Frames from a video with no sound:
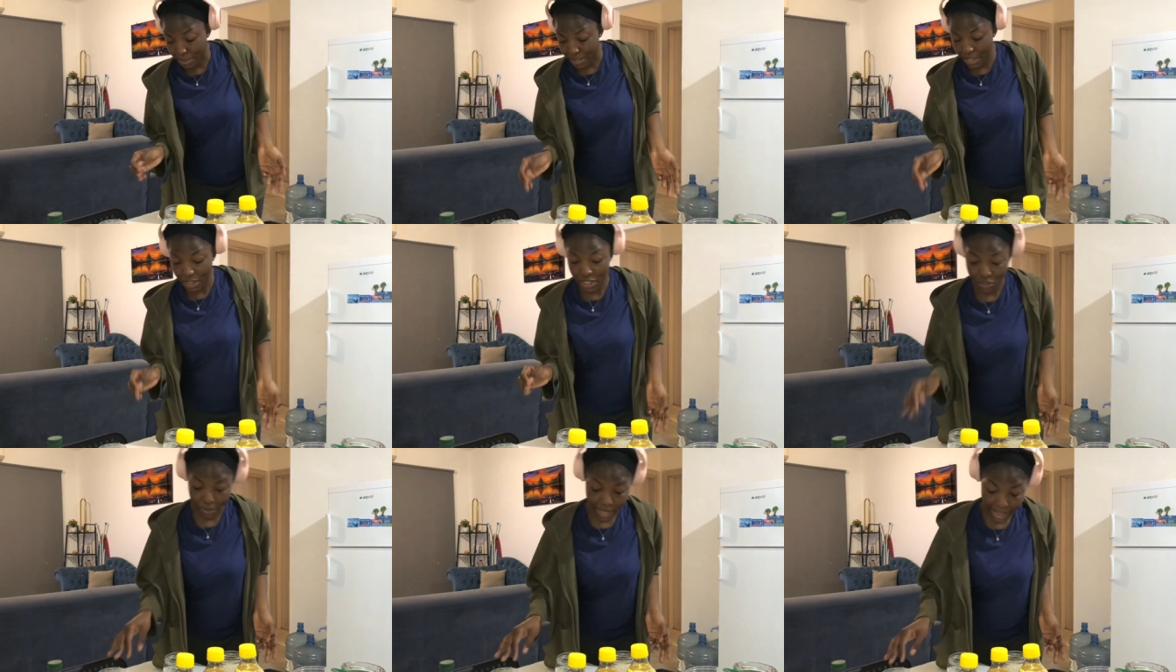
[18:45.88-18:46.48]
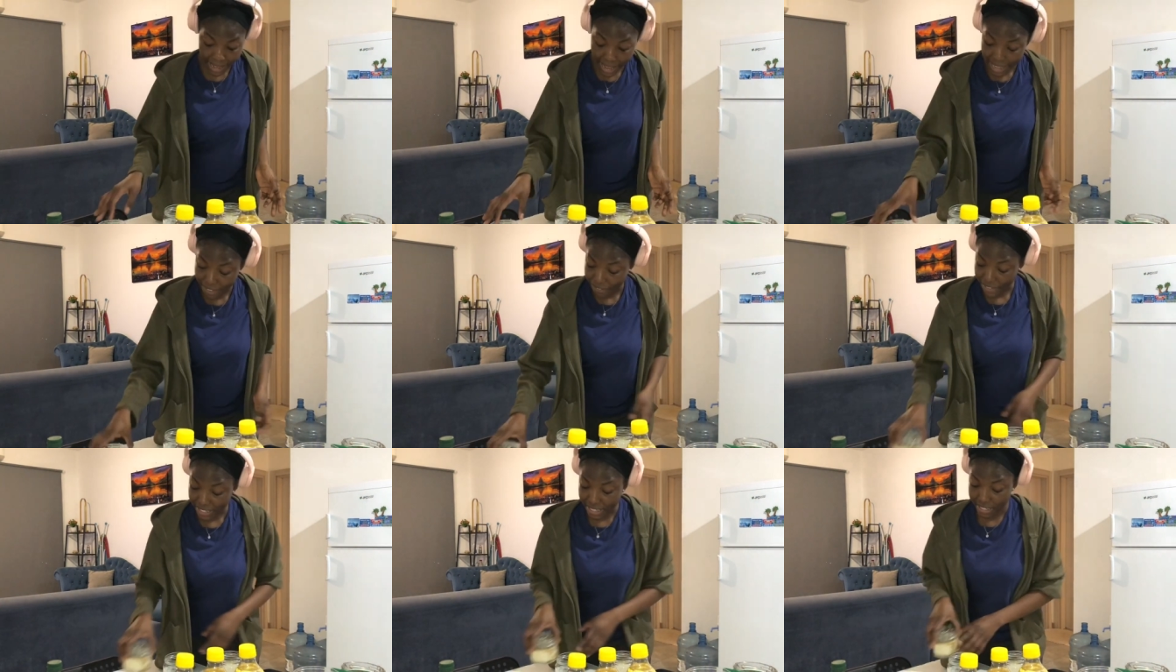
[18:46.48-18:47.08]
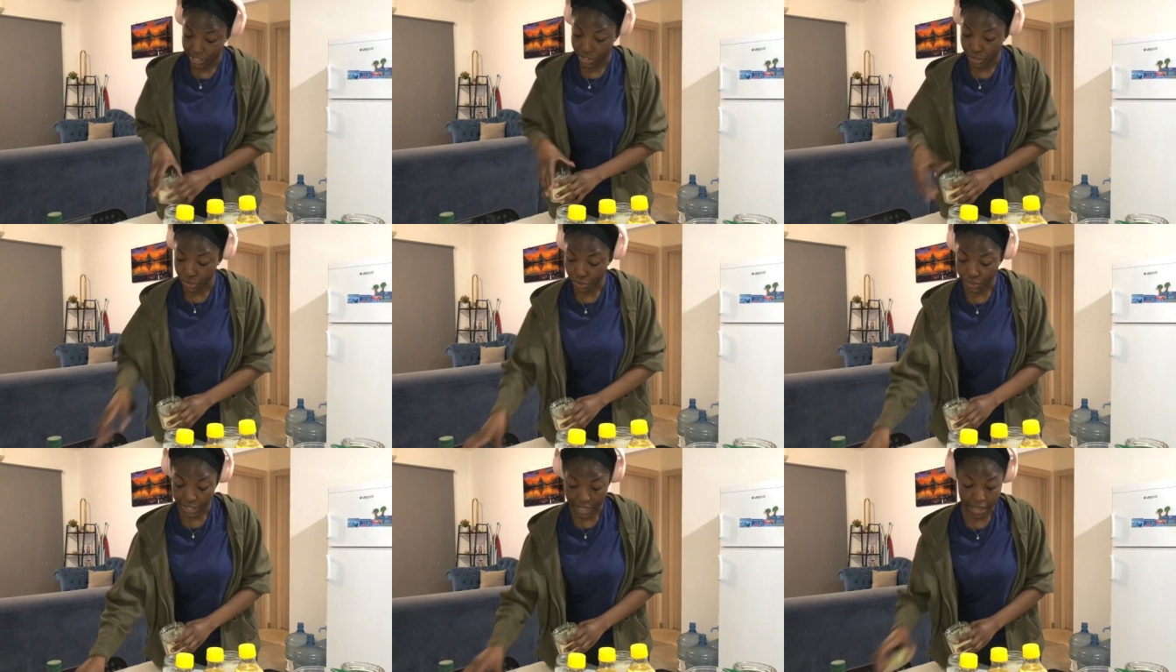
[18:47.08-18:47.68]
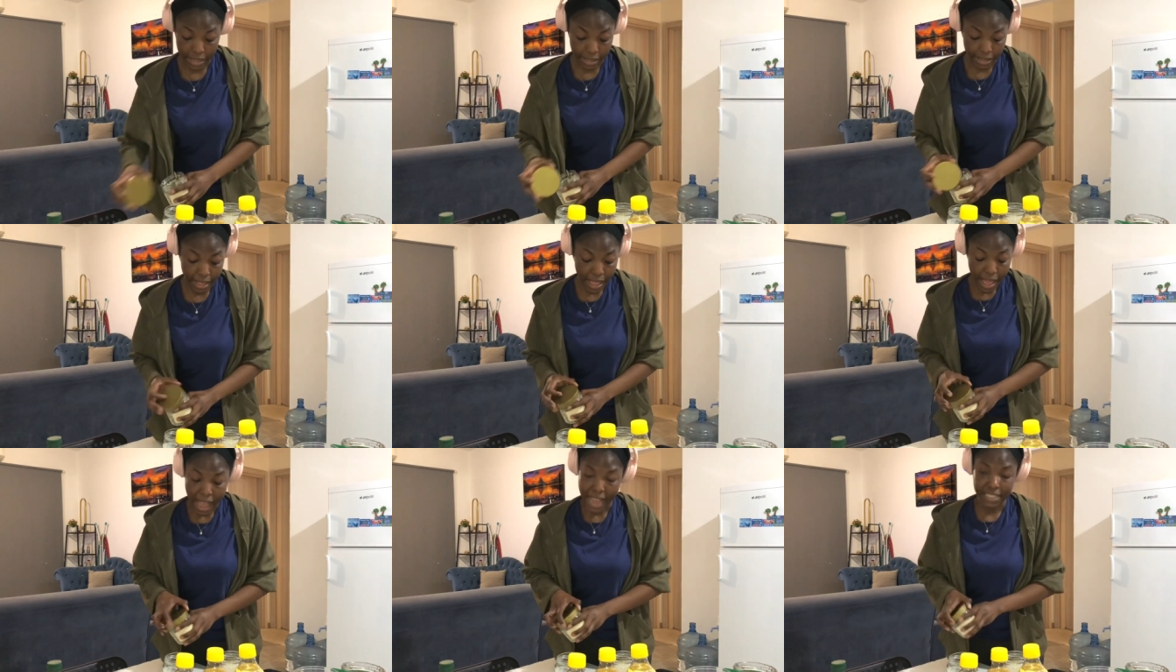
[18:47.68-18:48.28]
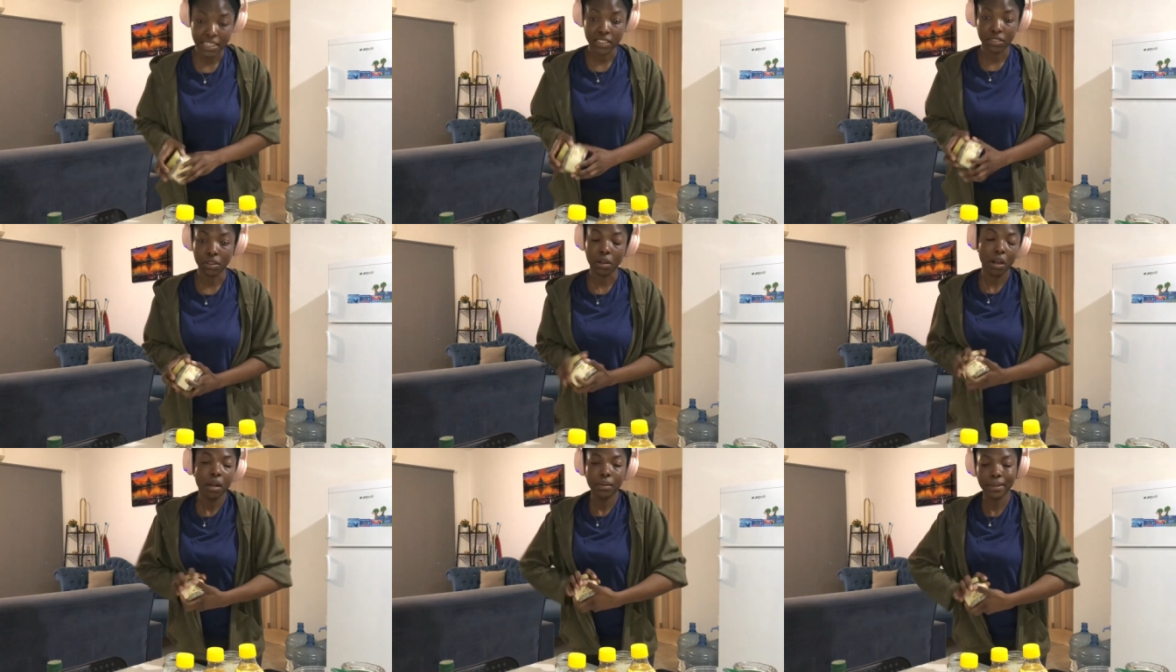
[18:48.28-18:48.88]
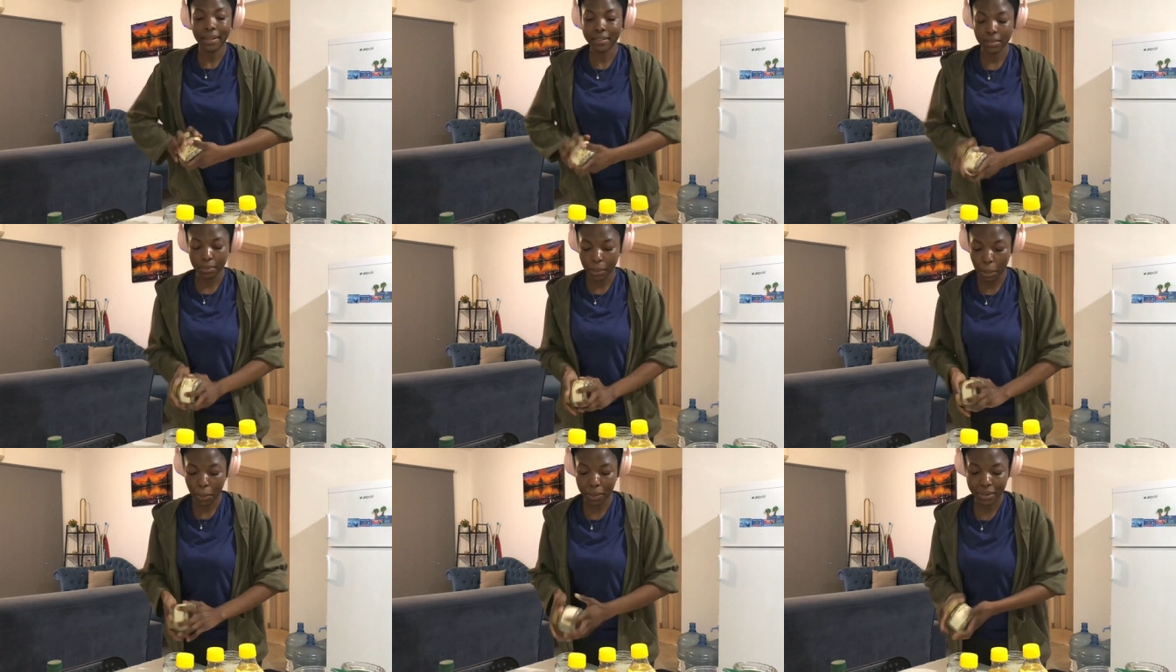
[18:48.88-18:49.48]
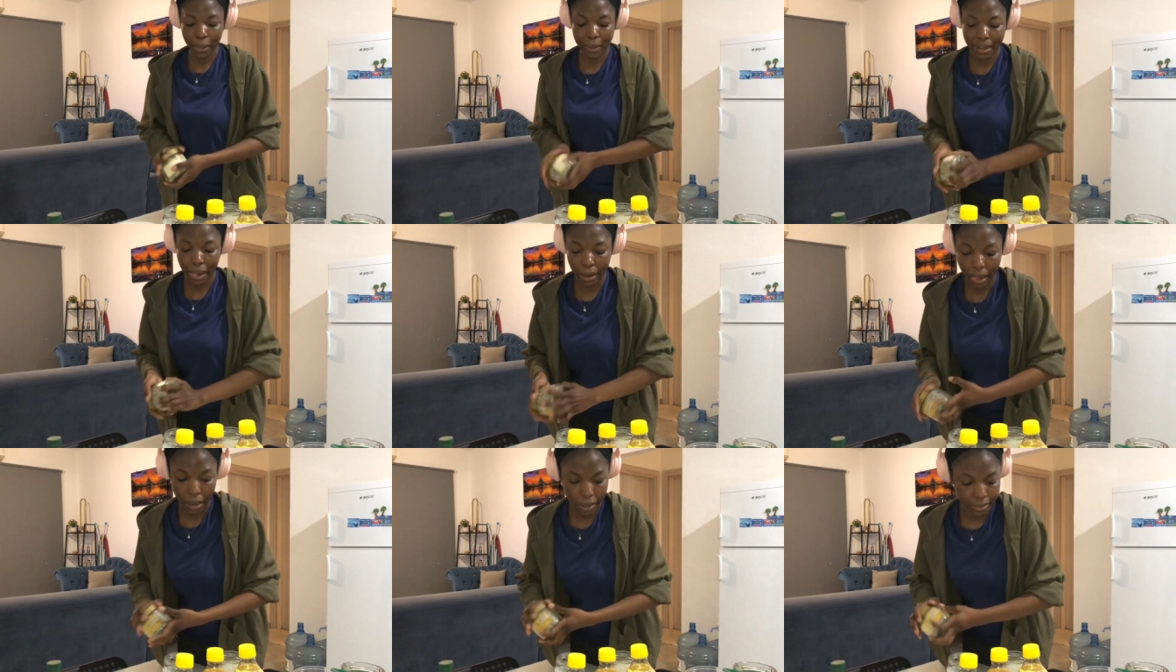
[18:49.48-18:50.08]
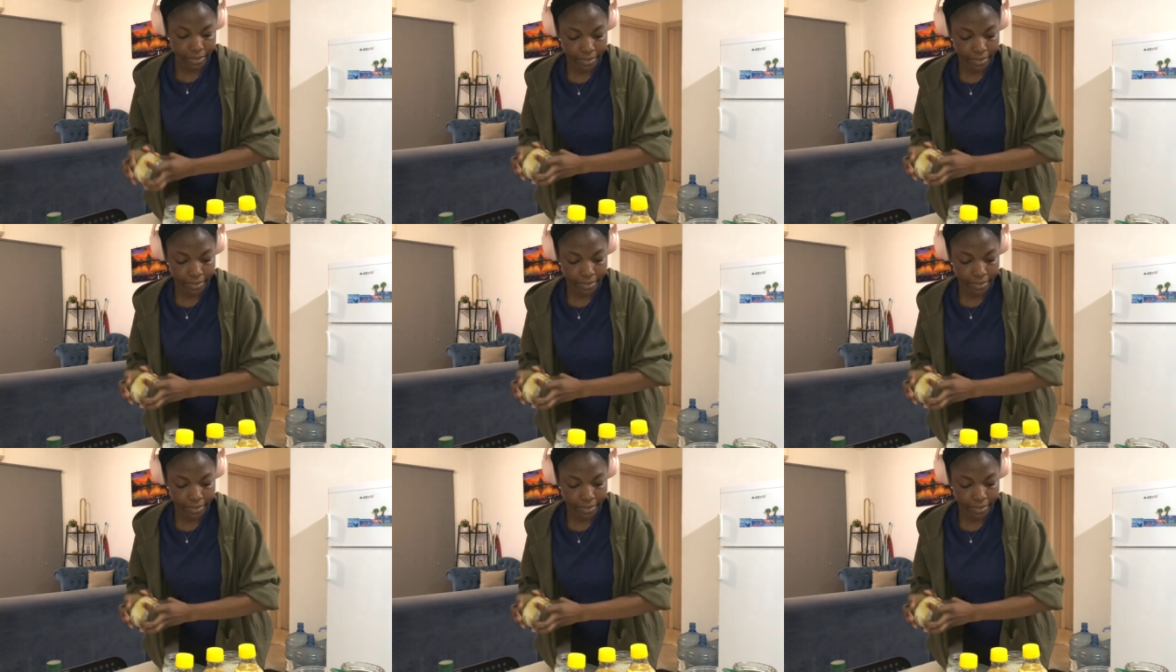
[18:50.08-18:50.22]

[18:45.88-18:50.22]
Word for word: saying? Because when I get invested in storytelling, I start to go, uh,